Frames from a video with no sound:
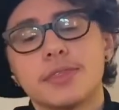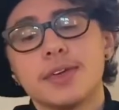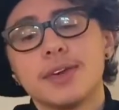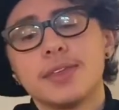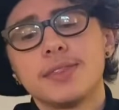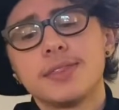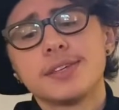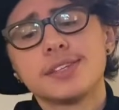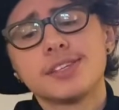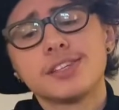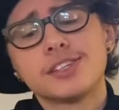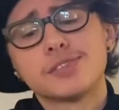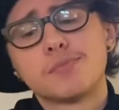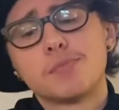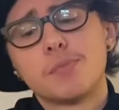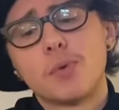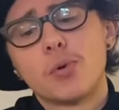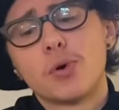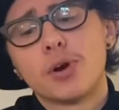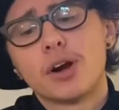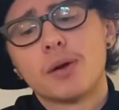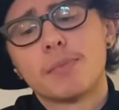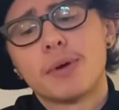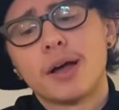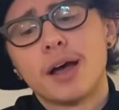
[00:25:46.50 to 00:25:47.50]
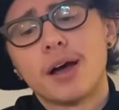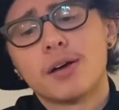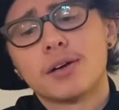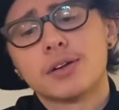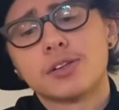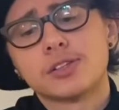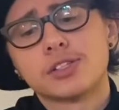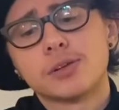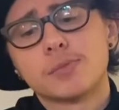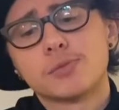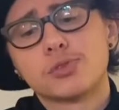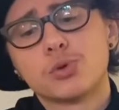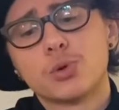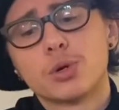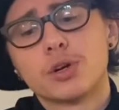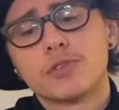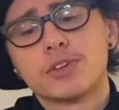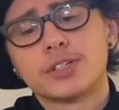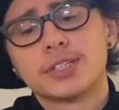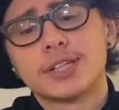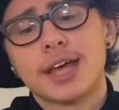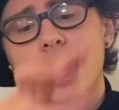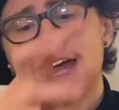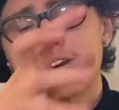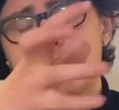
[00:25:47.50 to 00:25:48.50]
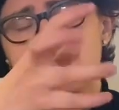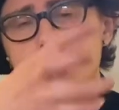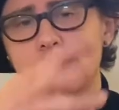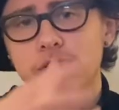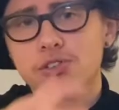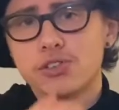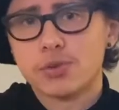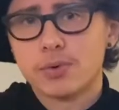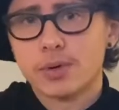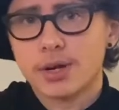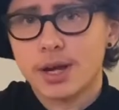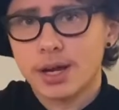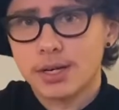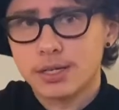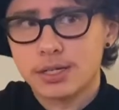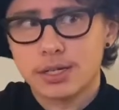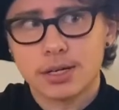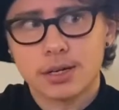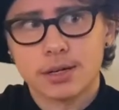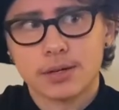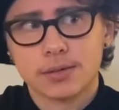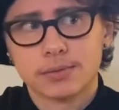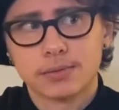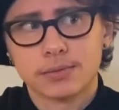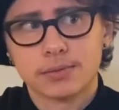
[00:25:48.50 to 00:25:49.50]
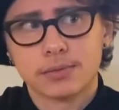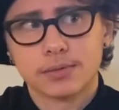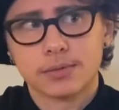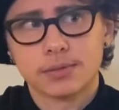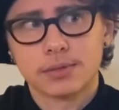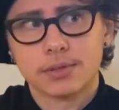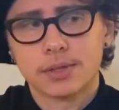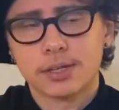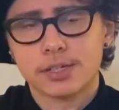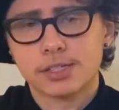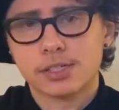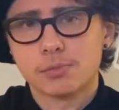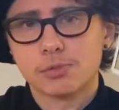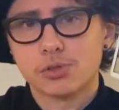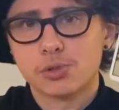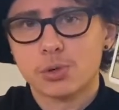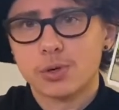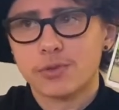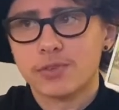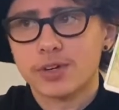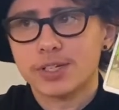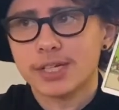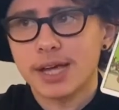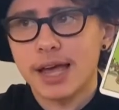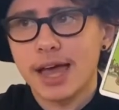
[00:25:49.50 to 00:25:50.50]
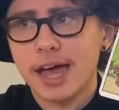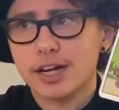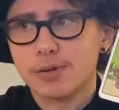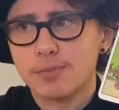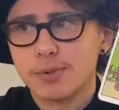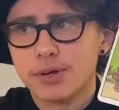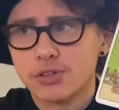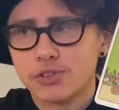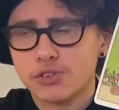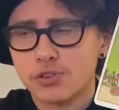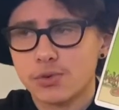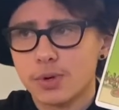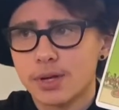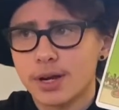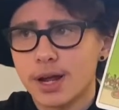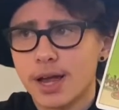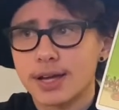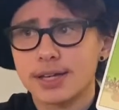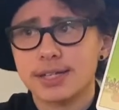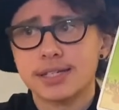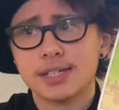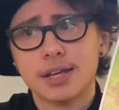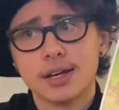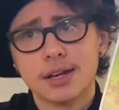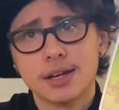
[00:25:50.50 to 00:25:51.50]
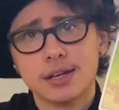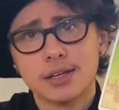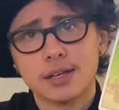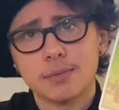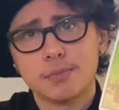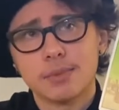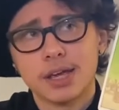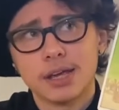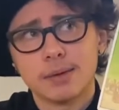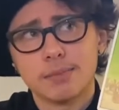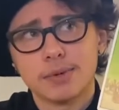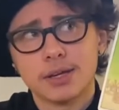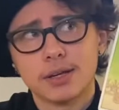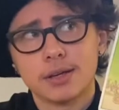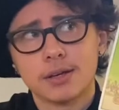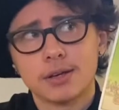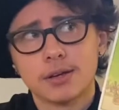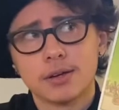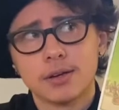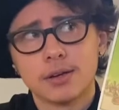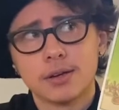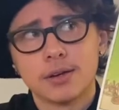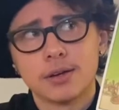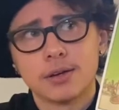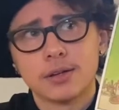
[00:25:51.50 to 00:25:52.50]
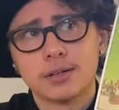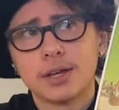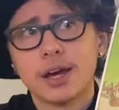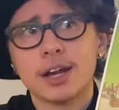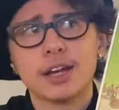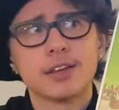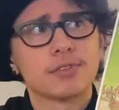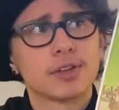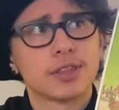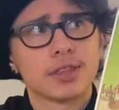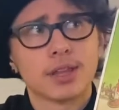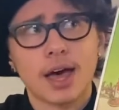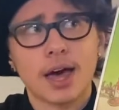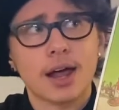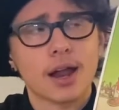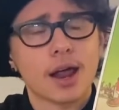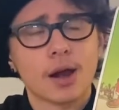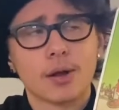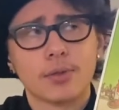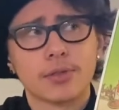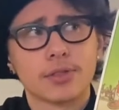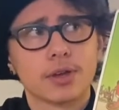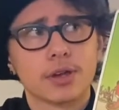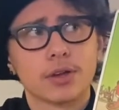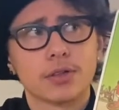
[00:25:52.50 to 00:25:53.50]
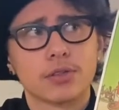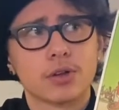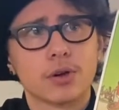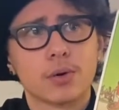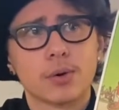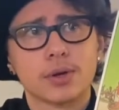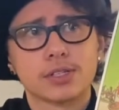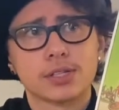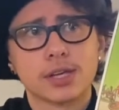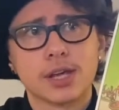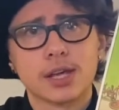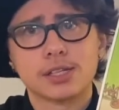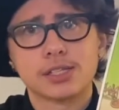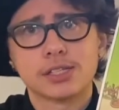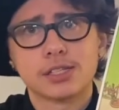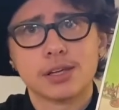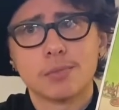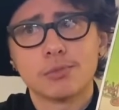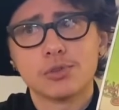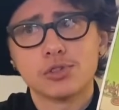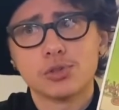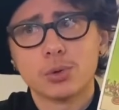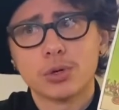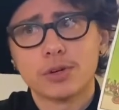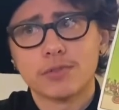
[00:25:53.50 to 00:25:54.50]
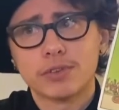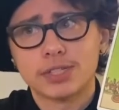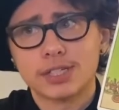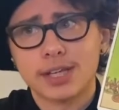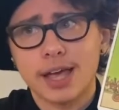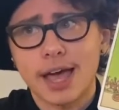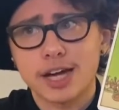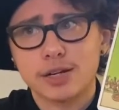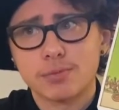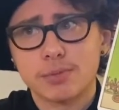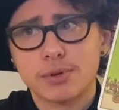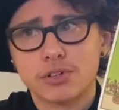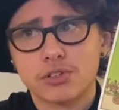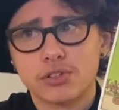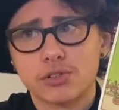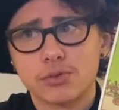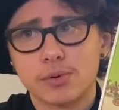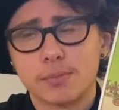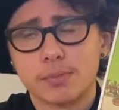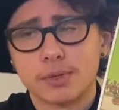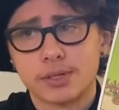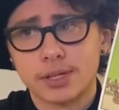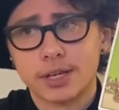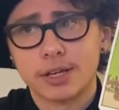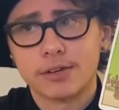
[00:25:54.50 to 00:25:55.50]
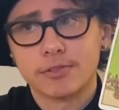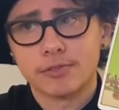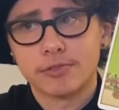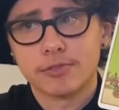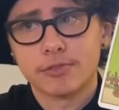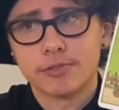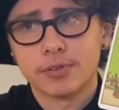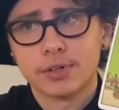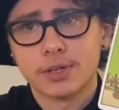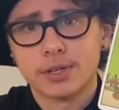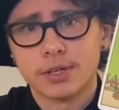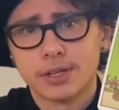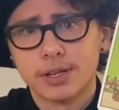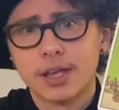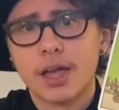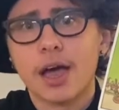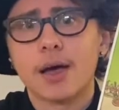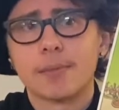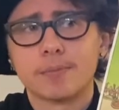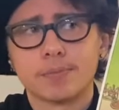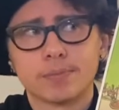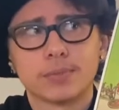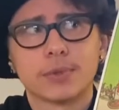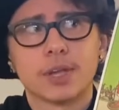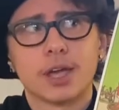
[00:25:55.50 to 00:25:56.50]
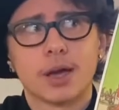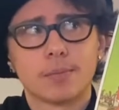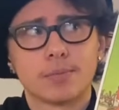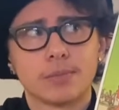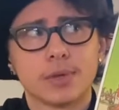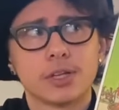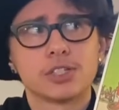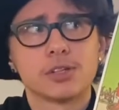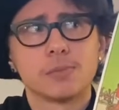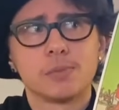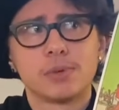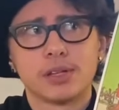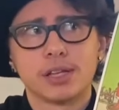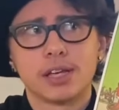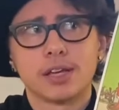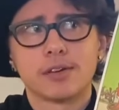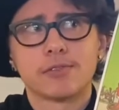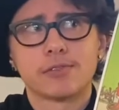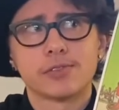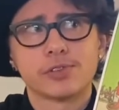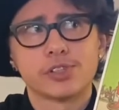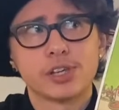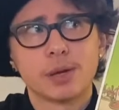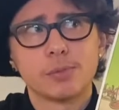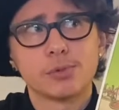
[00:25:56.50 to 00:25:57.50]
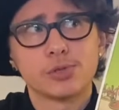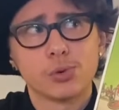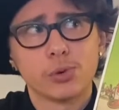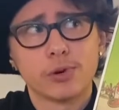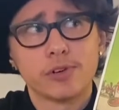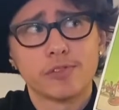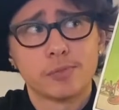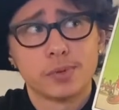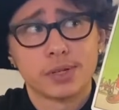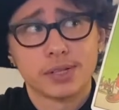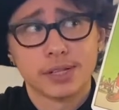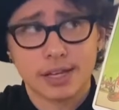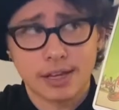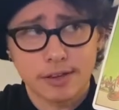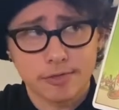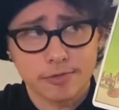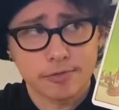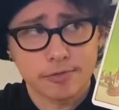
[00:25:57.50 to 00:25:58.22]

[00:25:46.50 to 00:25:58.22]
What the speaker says: this is more about some sort of attachment to an idea, like some sort of attachment to an identity, maybe. Not even that, I don't think, though. It's some sort of attachment to a belief. Yeah, it's a belief. Some sort of belief